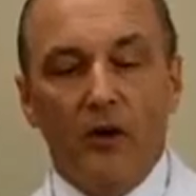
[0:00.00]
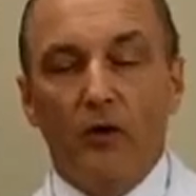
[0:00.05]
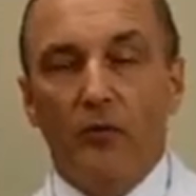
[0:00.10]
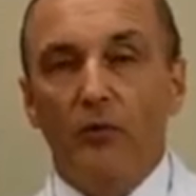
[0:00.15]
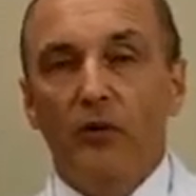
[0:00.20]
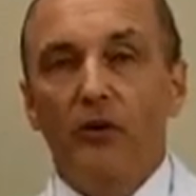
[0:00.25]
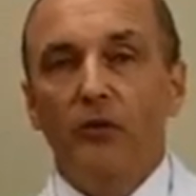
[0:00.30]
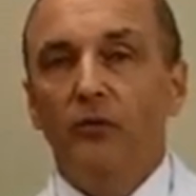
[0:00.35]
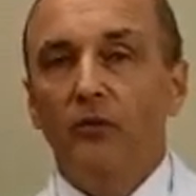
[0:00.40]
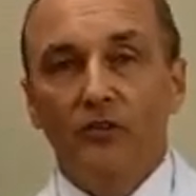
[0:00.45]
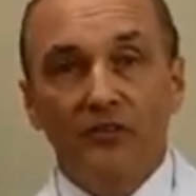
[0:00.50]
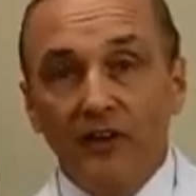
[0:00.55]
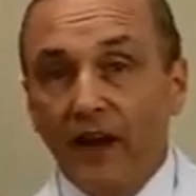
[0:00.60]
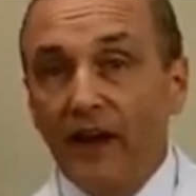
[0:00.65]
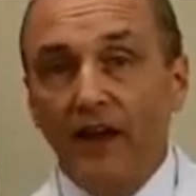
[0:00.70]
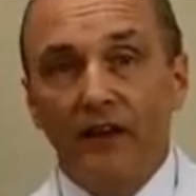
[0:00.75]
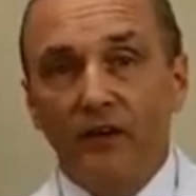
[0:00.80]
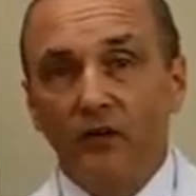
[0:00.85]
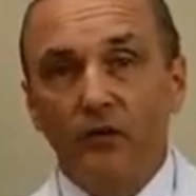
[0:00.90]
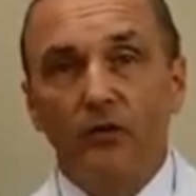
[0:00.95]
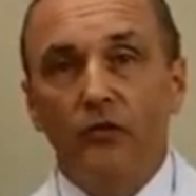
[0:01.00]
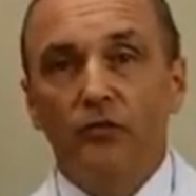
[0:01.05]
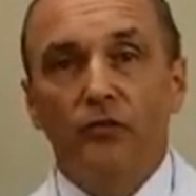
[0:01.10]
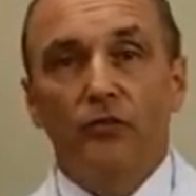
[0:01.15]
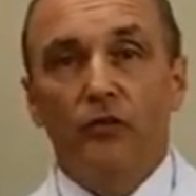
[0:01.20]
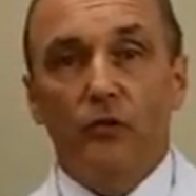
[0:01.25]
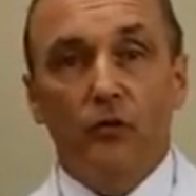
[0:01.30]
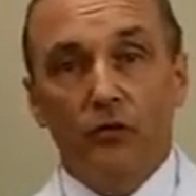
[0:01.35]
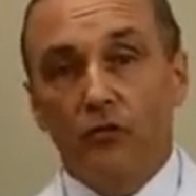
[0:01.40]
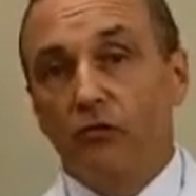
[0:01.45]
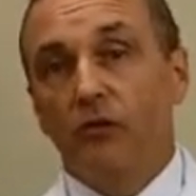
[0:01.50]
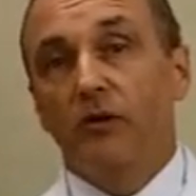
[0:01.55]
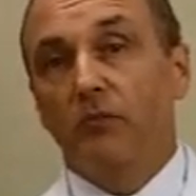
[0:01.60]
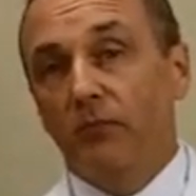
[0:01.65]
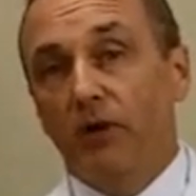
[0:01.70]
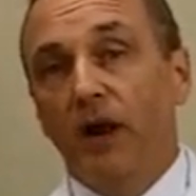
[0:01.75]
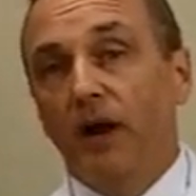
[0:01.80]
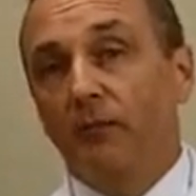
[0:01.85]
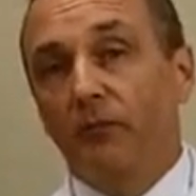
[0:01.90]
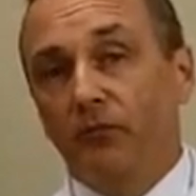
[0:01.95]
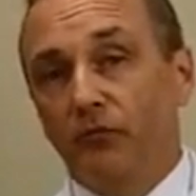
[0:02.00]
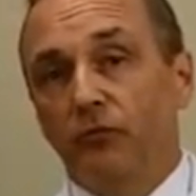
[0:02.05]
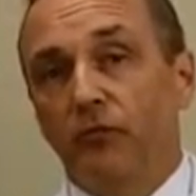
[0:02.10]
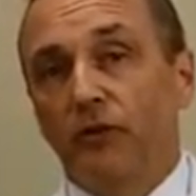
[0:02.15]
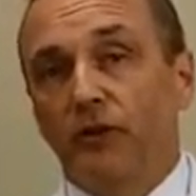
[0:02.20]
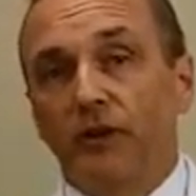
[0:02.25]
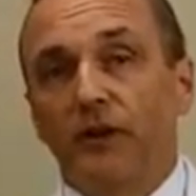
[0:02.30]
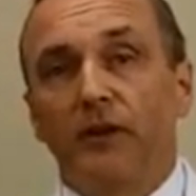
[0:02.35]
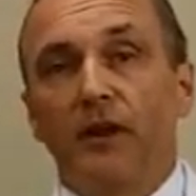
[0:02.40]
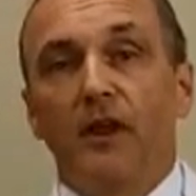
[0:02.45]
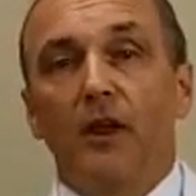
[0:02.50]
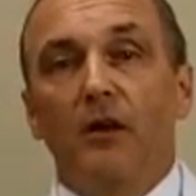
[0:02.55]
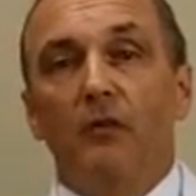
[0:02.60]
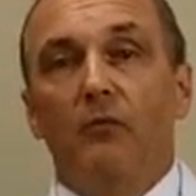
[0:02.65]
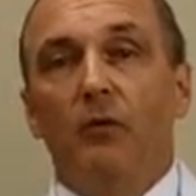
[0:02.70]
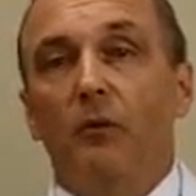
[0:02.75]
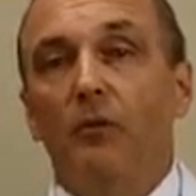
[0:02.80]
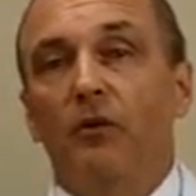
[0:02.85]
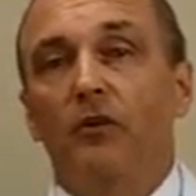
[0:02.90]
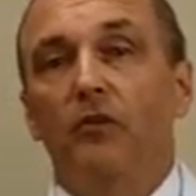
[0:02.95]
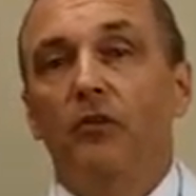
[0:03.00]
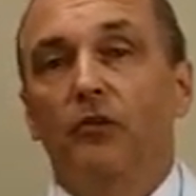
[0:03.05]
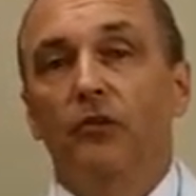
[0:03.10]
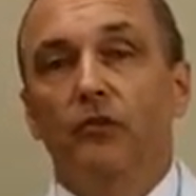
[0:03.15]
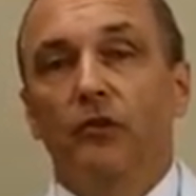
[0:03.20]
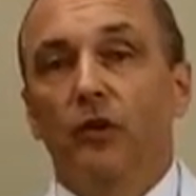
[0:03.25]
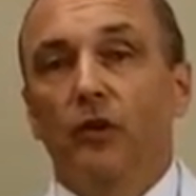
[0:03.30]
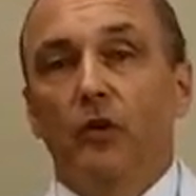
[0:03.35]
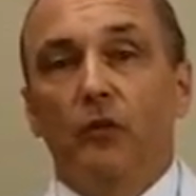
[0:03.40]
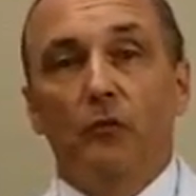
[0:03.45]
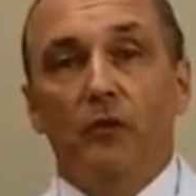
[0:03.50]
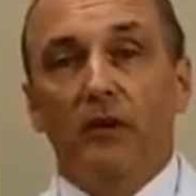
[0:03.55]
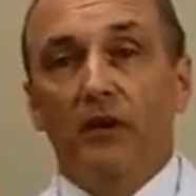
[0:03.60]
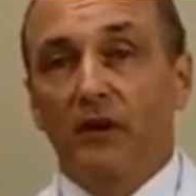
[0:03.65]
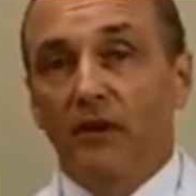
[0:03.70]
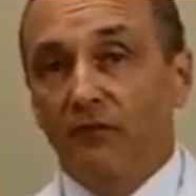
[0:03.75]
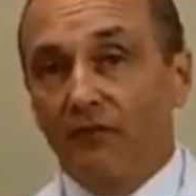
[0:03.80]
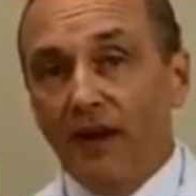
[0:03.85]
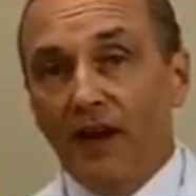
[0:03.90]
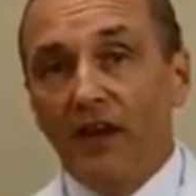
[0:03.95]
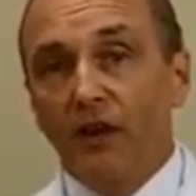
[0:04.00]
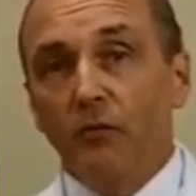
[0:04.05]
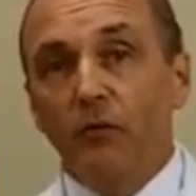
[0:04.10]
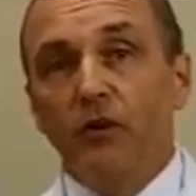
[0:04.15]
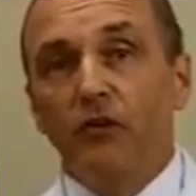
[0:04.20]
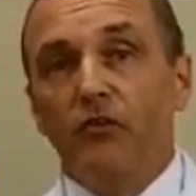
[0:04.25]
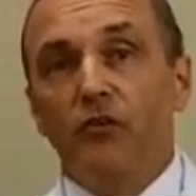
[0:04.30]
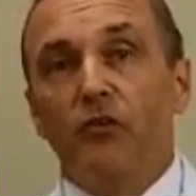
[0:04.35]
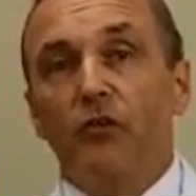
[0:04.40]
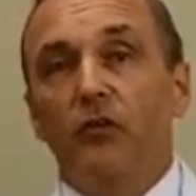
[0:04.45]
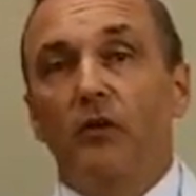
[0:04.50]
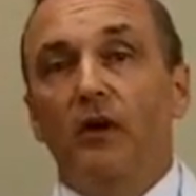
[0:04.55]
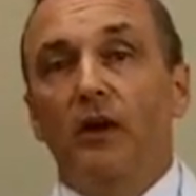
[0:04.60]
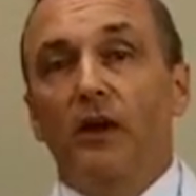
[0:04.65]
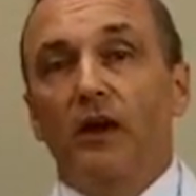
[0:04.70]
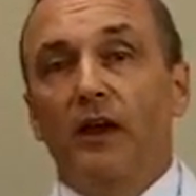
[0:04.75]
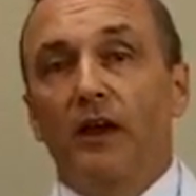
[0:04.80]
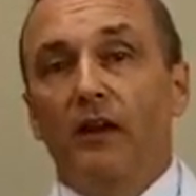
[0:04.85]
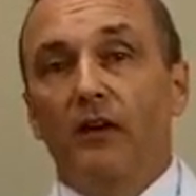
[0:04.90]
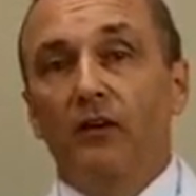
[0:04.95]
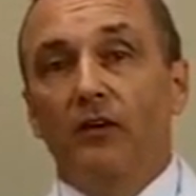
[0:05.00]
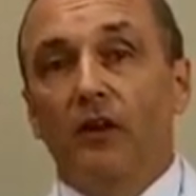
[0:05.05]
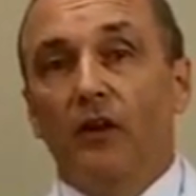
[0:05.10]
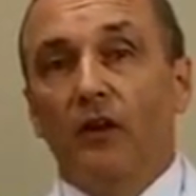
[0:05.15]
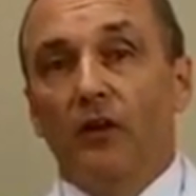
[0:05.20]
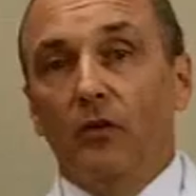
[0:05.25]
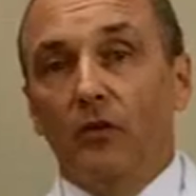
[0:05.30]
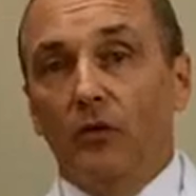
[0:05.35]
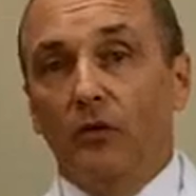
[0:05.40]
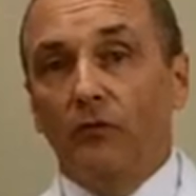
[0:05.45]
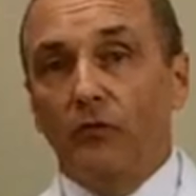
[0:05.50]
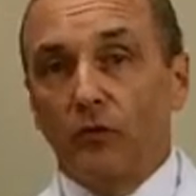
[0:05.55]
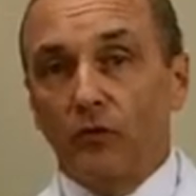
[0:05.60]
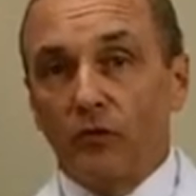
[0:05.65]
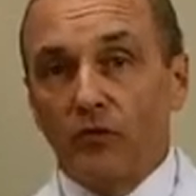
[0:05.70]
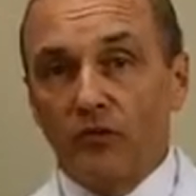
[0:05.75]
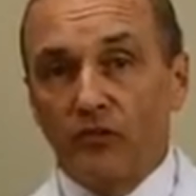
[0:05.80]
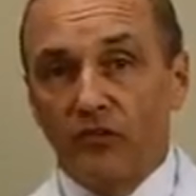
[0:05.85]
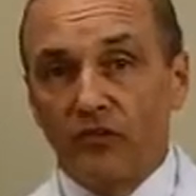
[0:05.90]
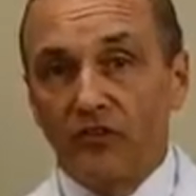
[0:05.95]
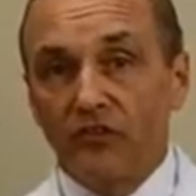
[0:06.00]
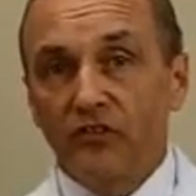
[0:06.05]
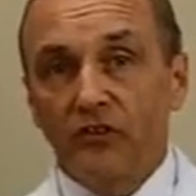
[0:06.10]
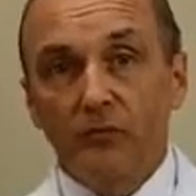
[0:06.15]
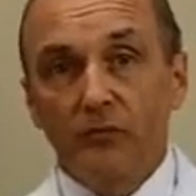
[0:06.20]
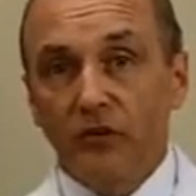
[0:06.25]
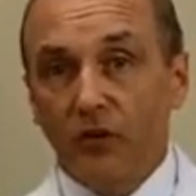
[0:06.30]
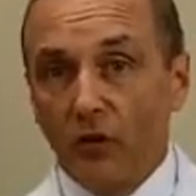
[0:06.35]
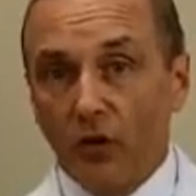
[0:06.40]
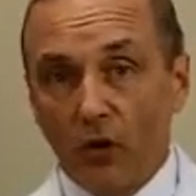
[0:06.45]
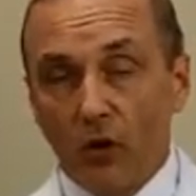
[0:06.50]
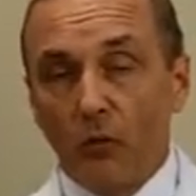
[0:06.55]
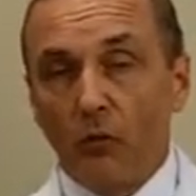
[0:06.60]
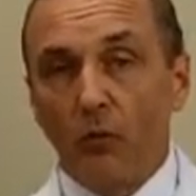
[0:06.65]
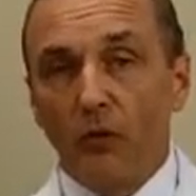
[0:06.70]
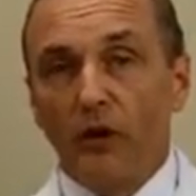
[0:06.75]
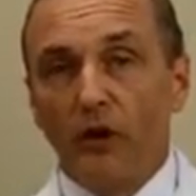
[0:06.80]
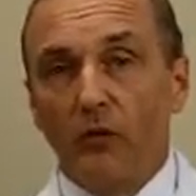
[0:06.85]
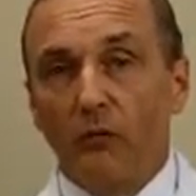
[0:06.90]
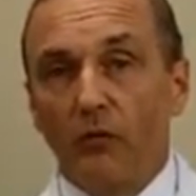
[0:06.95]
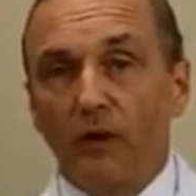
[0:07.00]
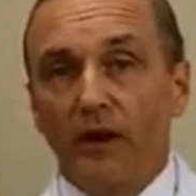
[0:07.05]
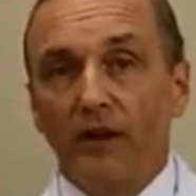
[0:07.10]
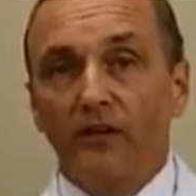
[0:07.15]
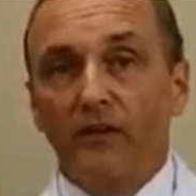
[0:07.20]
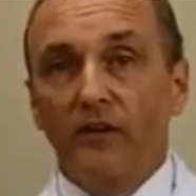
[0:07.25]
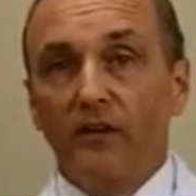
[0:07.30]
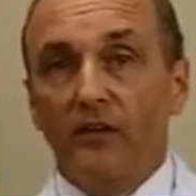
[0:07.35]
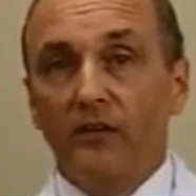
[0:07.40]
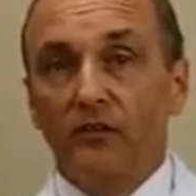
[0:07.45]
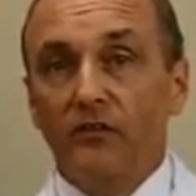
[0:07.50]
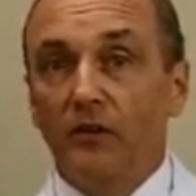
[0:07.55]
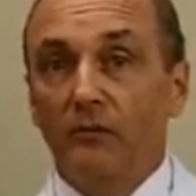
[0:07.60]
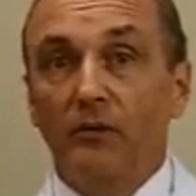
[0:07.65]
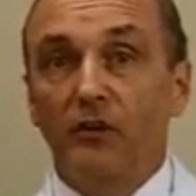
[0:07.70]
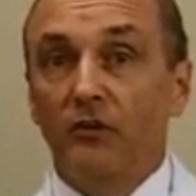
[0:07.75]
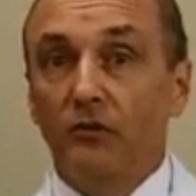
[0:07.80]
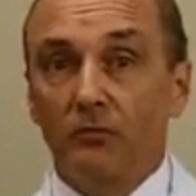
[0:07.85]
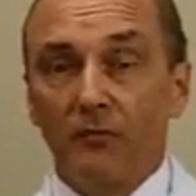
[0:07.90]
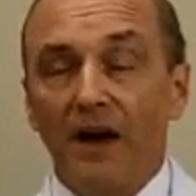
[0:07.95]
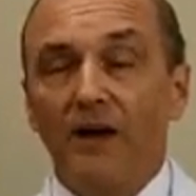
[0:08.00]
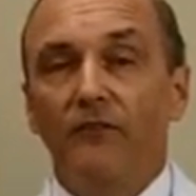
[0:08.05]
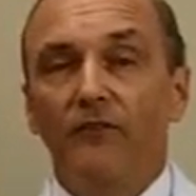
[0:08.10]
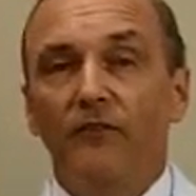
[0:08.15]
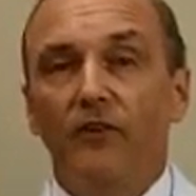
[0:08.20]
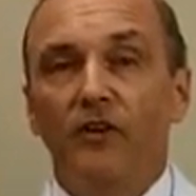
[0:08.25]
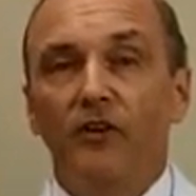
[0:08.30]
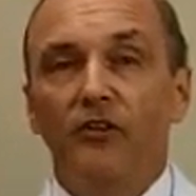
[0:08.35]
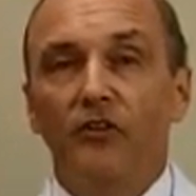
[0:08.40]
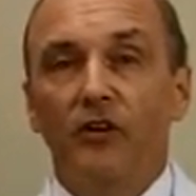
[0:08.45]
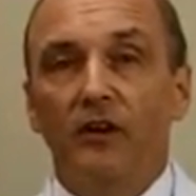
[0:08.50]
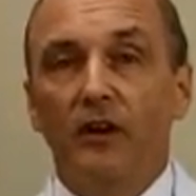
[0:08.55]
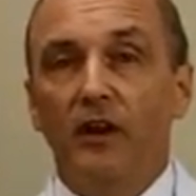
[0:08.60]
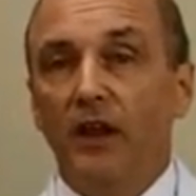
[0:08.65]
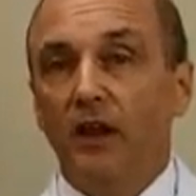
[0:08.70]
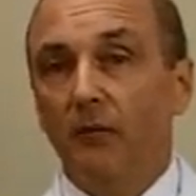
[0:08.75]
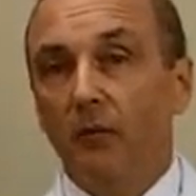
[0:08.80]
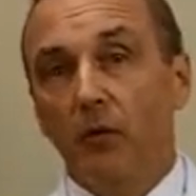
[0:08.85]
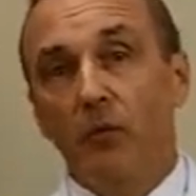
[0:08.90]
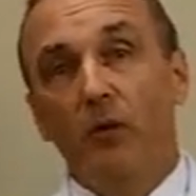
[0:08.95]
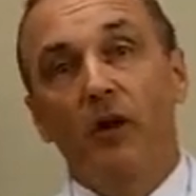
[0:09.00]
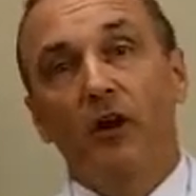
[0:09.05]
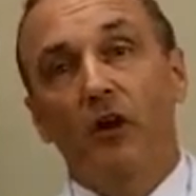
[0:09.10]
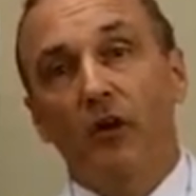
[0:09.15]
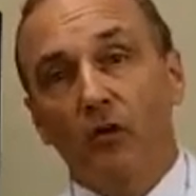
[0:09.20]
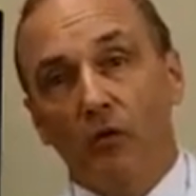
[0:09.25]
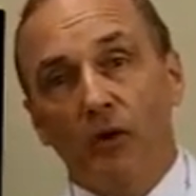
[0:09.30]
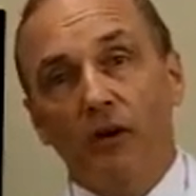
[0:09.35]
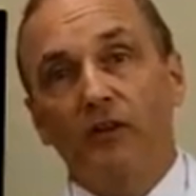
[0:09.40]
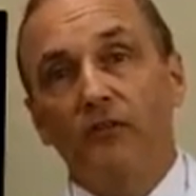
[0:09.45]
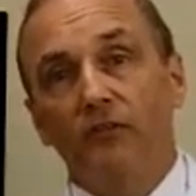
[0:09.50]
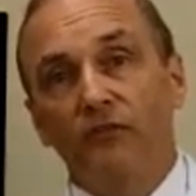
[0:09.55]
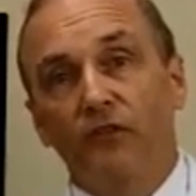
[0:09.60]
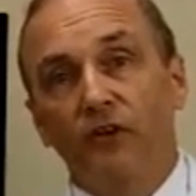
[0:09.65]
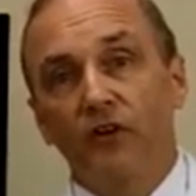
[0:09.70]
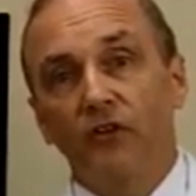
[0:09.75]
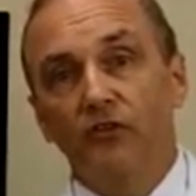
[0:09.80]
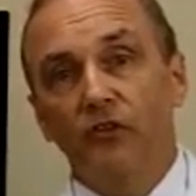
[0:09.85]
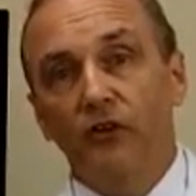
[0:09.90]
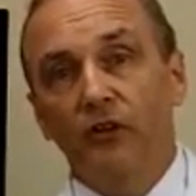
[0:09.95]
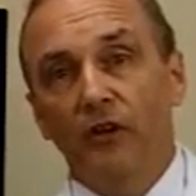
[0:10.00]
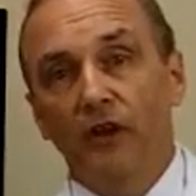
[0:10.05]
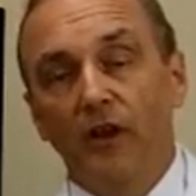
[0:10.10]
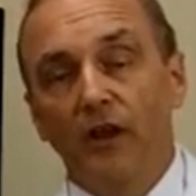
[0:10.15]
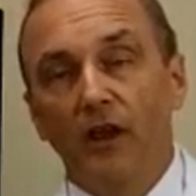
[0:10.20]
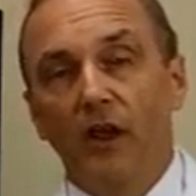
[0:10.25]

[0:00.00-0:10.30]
We don't diagnose or treat problems, really. What we do is we evaluate you and look for systems that aren't working right, something's malfunctioning, and we want to correct the function.